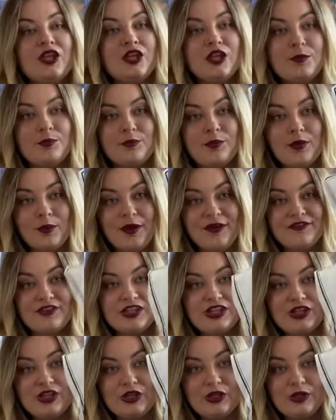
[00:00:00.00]
Boux
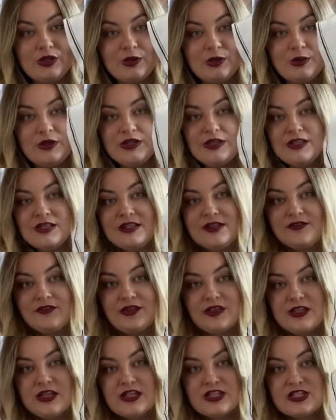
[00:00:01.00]
Avenue. You
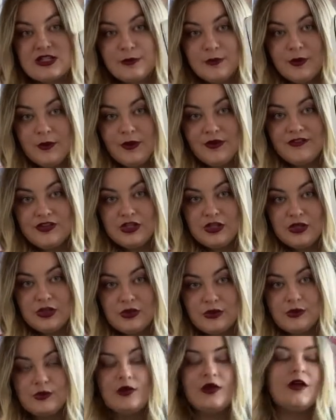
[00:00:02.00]
can actually Boux Avenue.
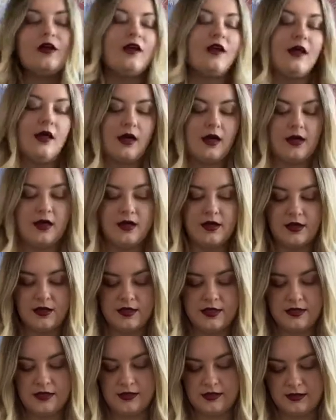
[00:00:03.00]

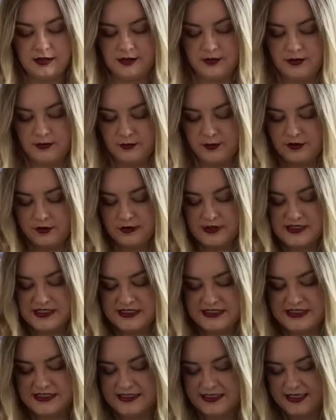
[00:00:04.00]
I won't go into
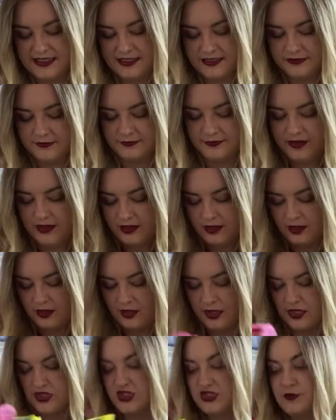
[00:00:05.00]
detail. I
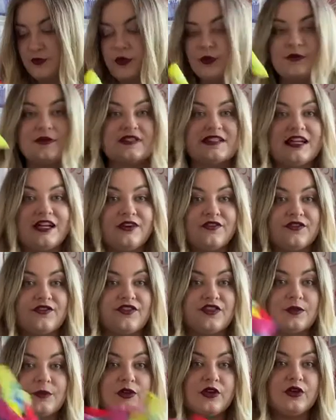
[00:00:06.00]
just bought myself some
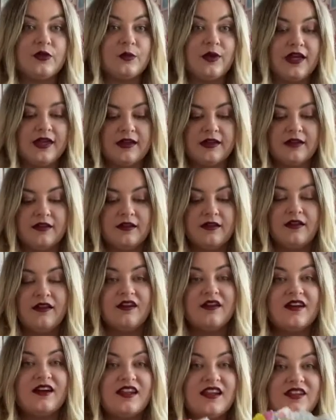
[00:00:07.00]
underwear.
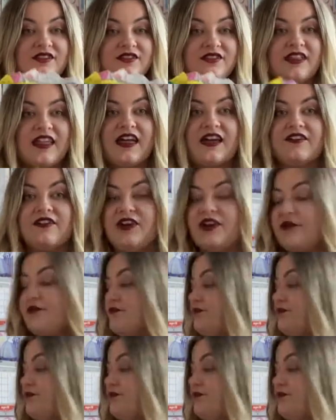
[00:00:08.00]
I love their